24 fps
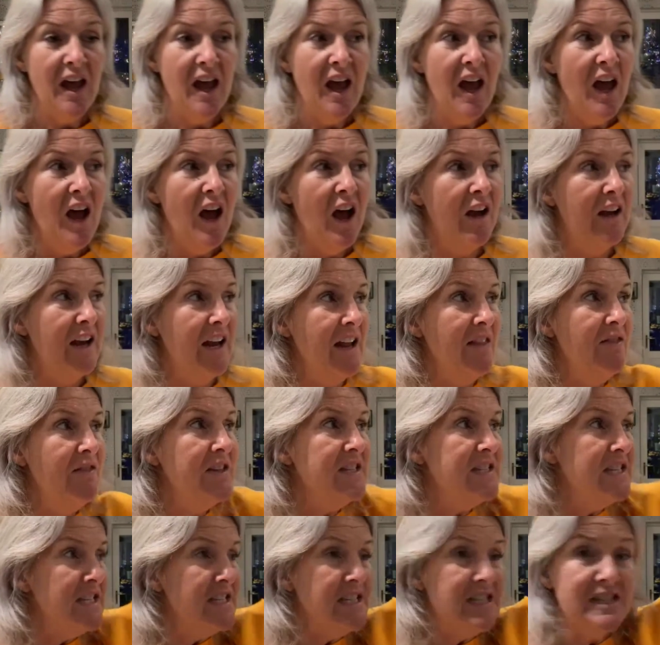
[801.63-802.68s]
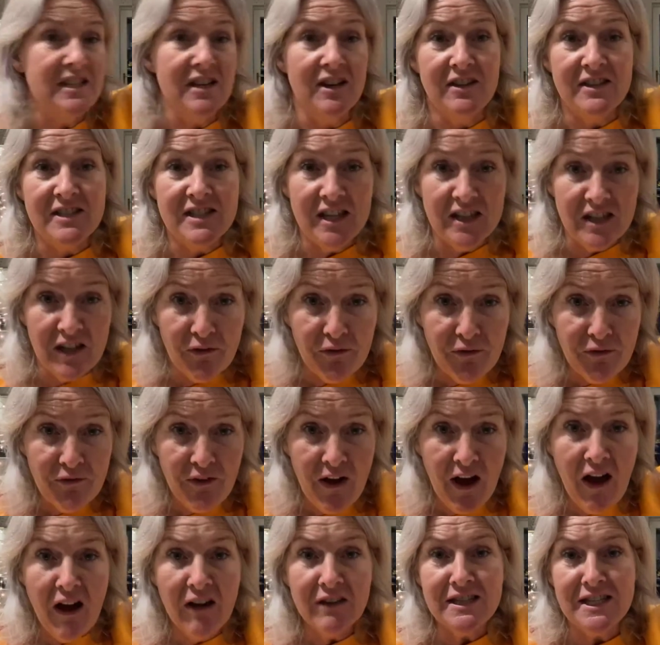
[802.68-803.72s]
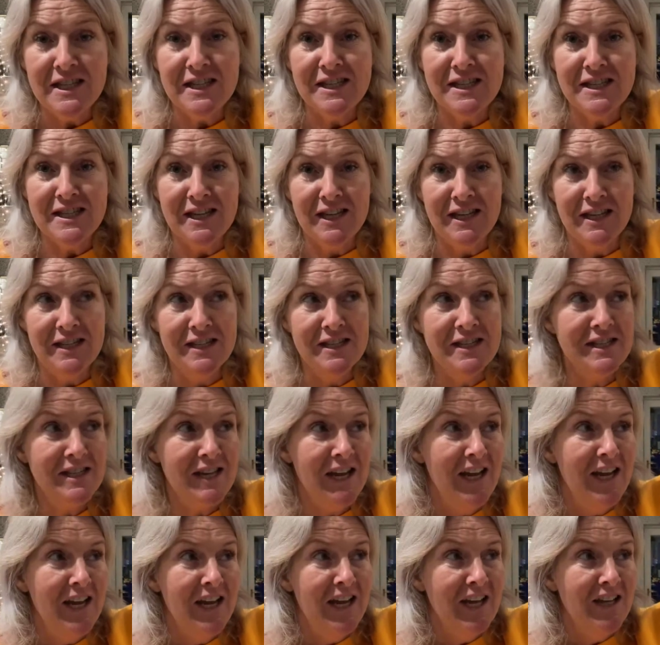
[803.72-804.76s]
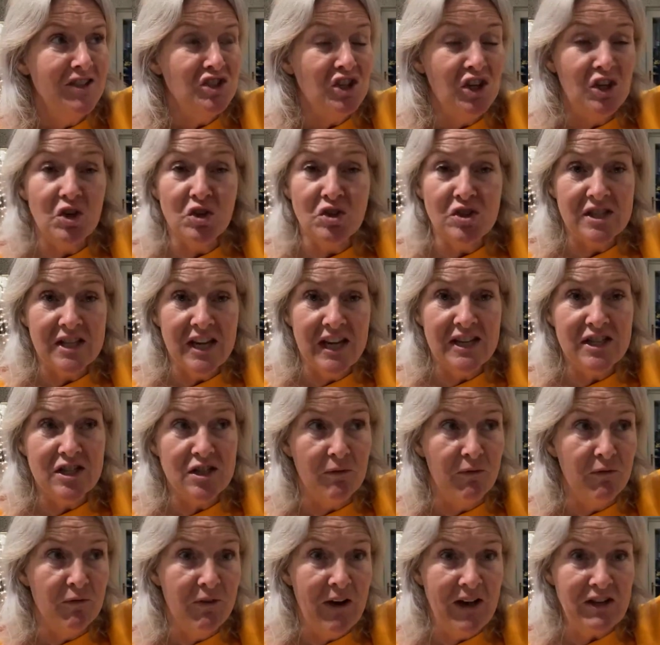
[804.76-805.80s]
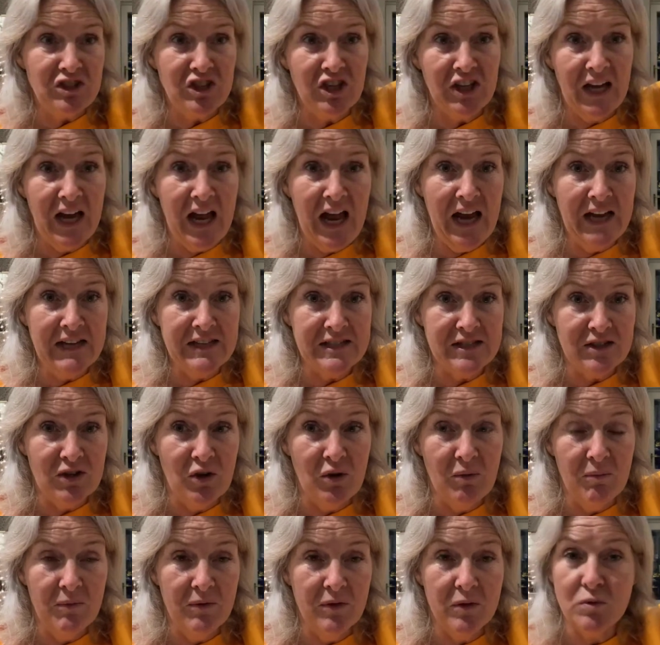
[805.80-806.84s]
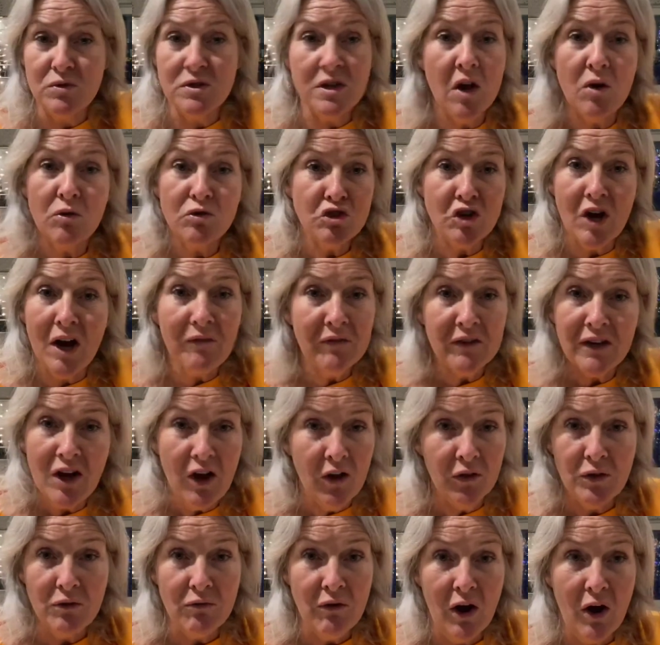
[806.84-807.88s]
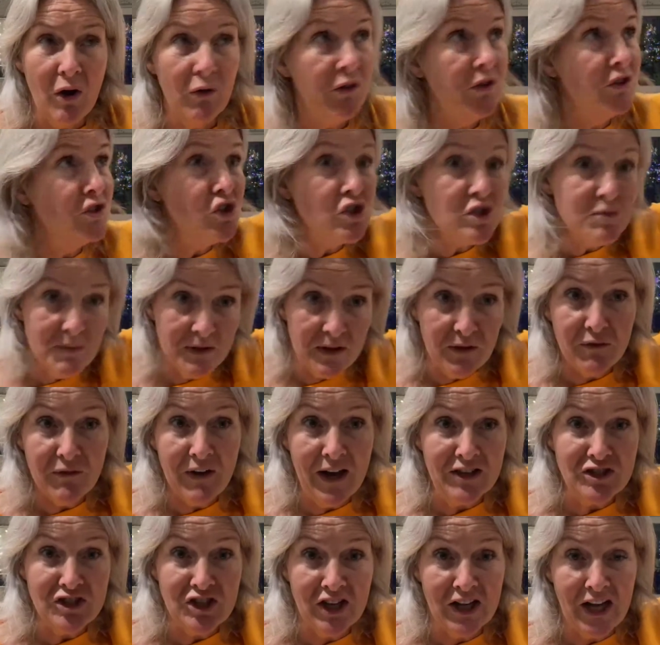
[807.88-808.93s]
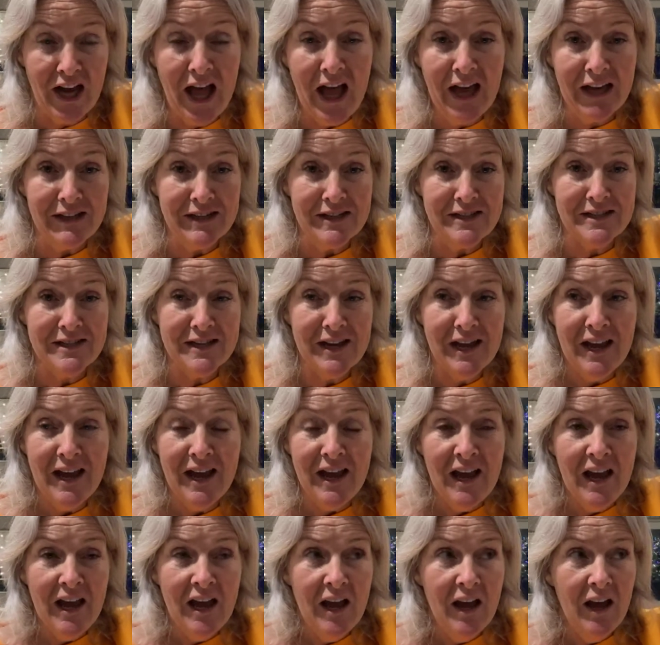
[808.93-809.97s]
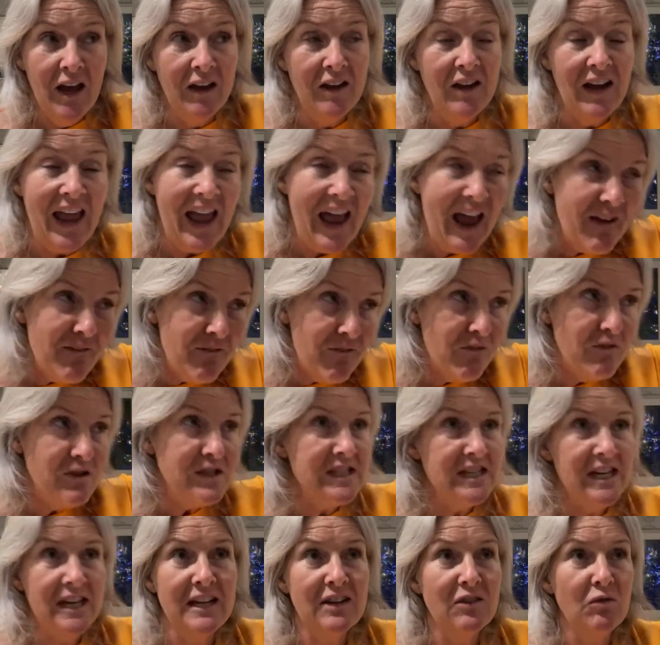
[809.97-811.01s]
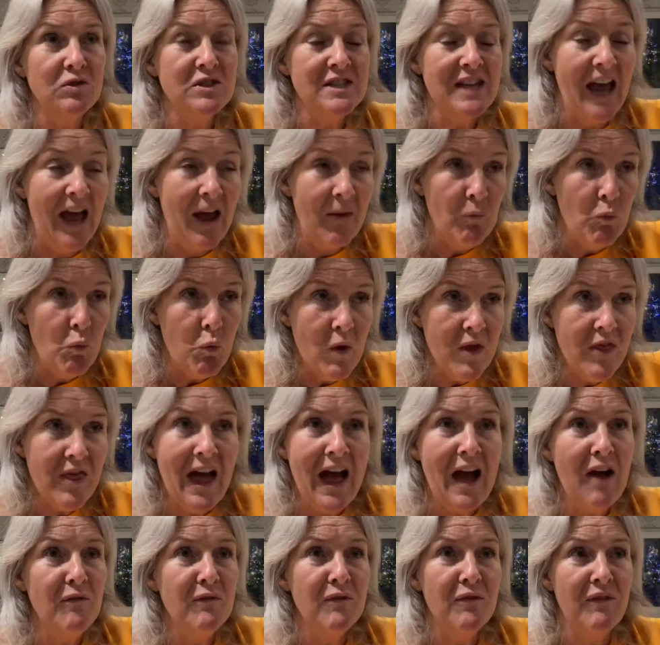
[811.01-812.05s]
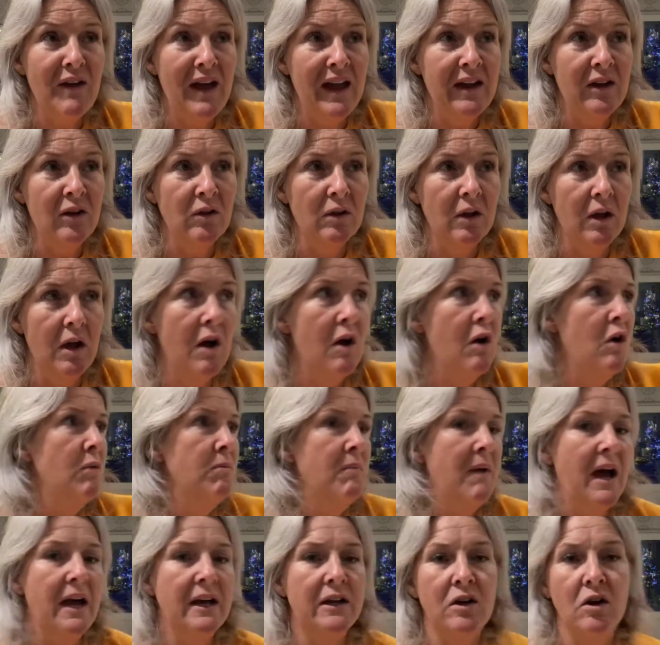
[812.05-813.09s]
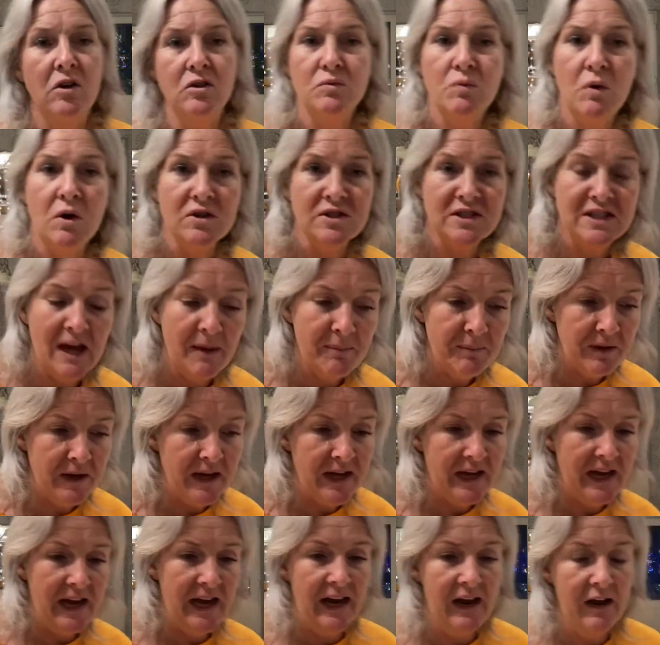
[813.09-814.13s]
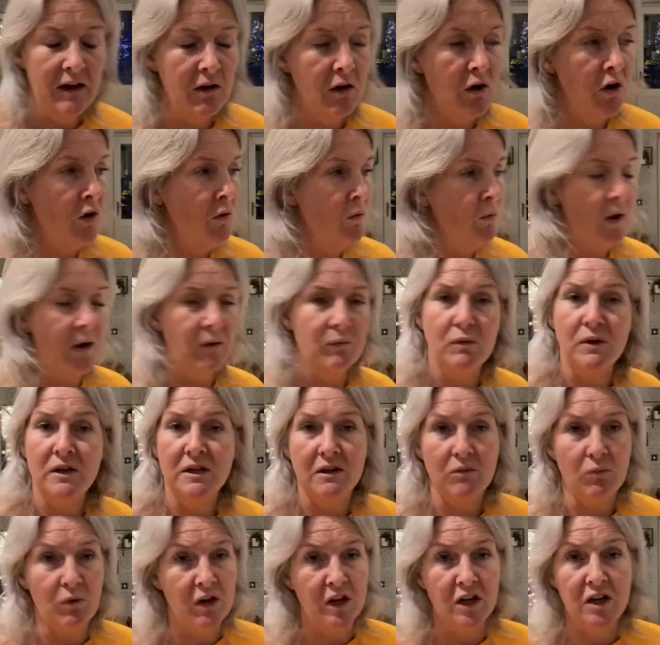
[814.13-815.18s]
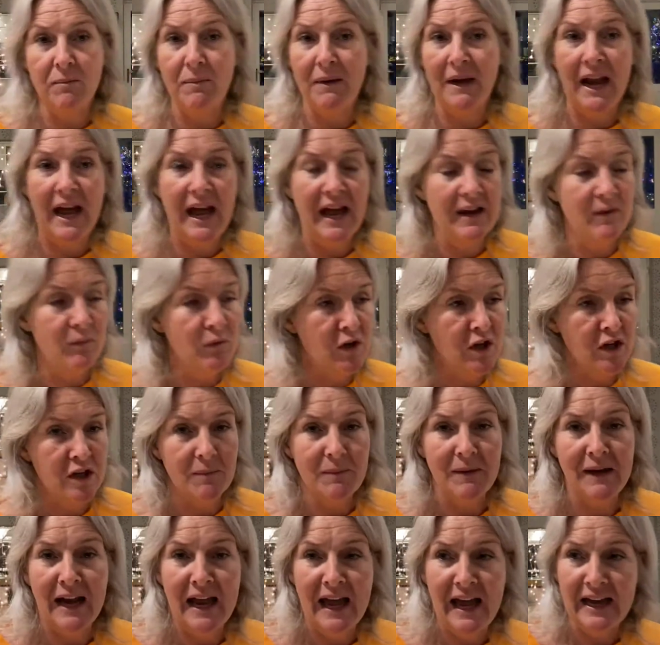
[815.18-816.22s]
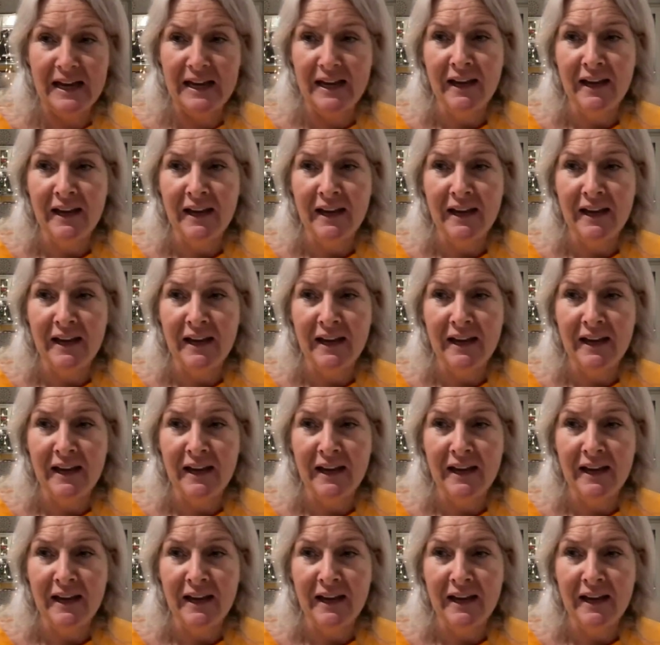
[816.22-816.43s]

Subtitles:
and in the distance, in the far distance, she could see some flashing lights up. There was no traffic on the road, there'd just be the flashing lights. And every single time, without fail, oh my God, what's happening here? Oh, well, we're going to be late, we're going to be late.